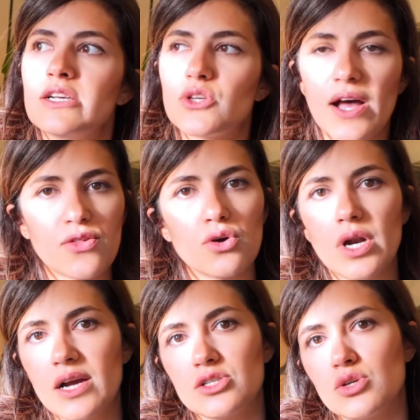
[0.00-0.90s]
So I thought
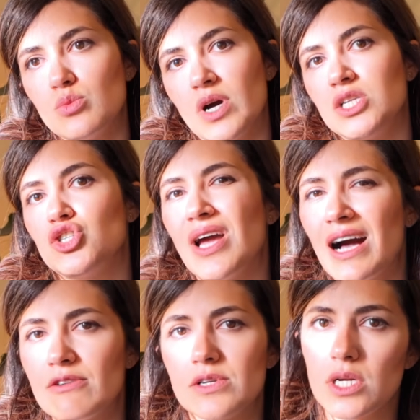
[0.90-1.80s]
I don't mind to
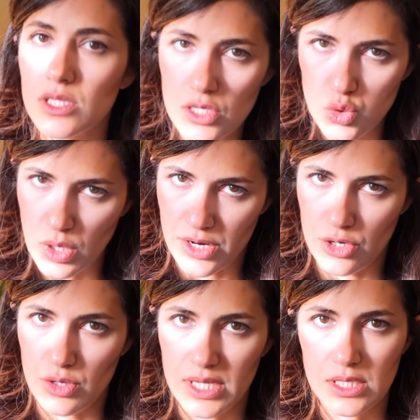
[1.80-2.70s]
have another
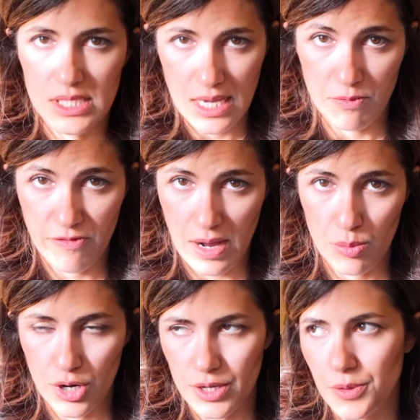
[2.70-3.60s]
sweater in the same
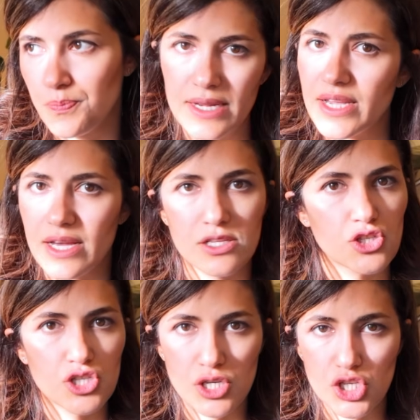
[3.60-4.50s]
fabric. And yeah, it's
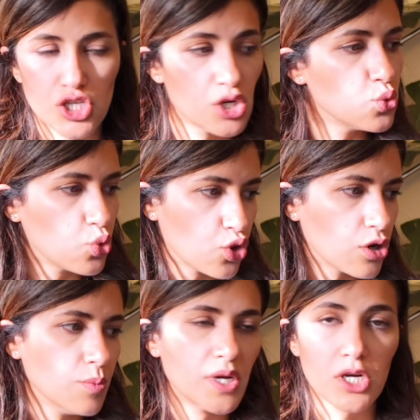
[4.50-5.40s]
such a
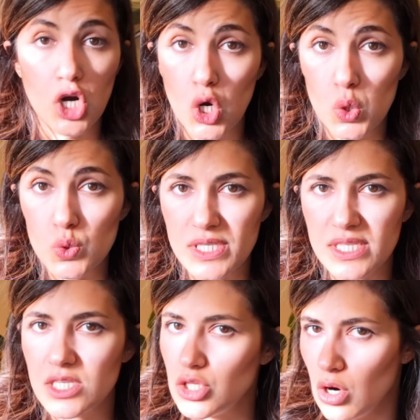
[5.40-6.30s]
warm and cozy
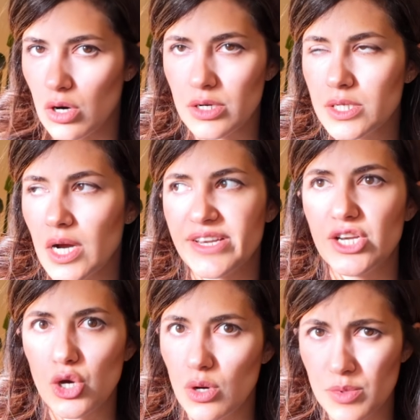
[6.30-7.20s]
yarn. I
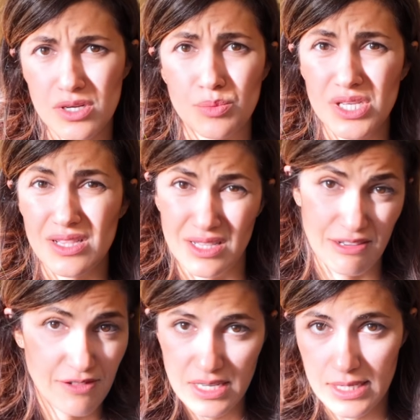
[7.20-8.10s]
know I'm gonna be
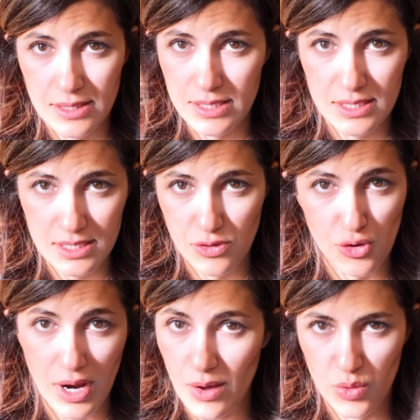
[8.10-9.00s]
living in this
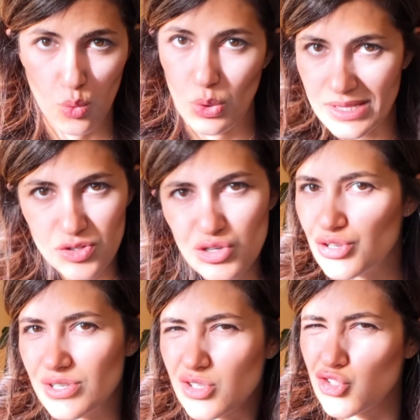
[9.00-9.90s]
throughout the winter.
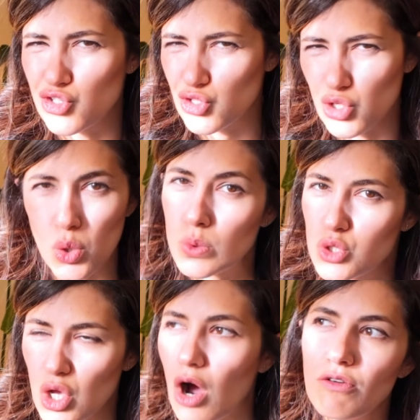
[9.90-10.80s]
It's so
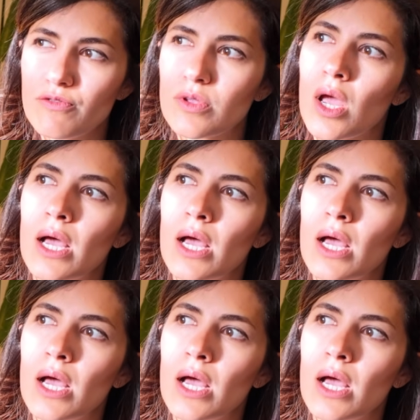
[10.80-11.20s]
soft.